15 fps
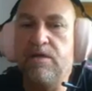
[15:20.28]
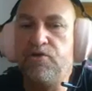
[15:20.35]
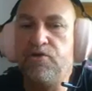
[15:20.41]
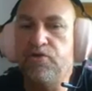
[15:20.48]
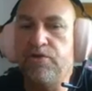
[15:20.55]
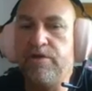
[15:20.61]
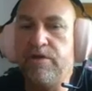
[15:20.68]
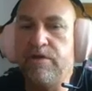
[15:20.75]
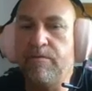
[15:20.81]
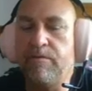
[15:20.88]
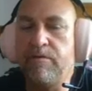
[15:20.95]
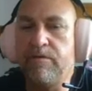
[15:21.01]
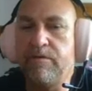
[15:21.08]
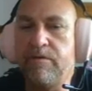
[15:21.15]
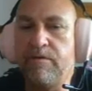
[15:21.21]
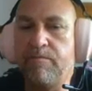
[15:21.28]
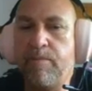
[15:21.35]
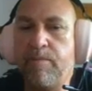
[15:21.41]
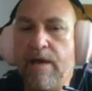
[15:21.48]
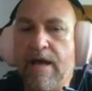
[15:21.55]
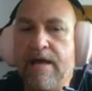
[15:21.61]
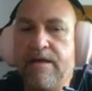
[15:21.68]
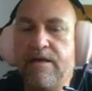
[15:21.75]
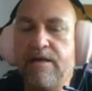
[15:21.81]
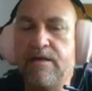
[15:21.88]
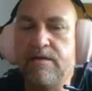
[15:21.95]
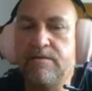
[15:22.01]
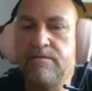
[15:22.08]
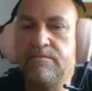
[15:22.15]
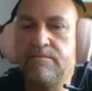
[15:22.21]
join the, the partner
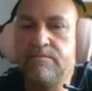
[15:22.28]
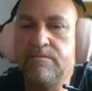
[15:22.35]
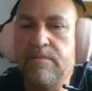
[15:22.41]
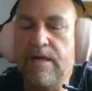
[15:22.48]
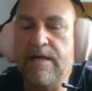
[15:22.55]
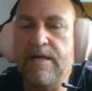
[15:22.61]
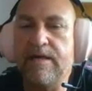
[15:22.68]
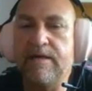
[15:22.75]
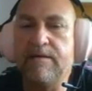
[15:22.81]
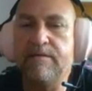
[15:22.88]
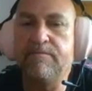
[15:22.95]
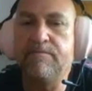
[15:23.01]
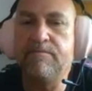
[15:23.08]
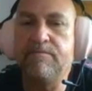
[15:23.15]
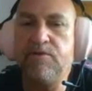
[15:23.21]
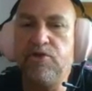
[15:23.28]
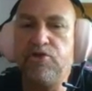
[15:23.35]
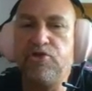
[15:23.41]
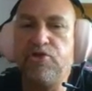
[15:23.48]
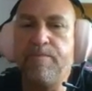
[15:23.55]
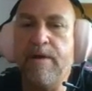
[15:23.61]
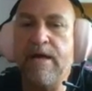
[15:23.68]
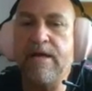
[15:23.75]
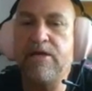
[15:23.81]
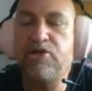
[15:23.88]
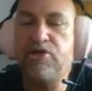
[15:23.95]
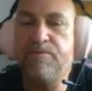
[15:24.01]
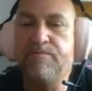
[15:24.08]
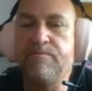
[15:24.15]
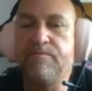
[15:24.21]
um, YouTube
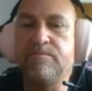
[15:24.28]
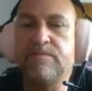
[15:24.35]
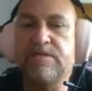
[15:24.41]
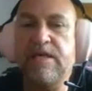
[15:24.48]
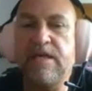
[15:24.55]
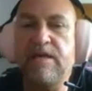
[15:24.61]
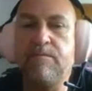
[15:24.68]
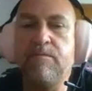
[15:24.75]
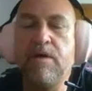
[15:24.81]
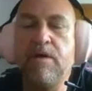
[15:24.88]
partnership scheme,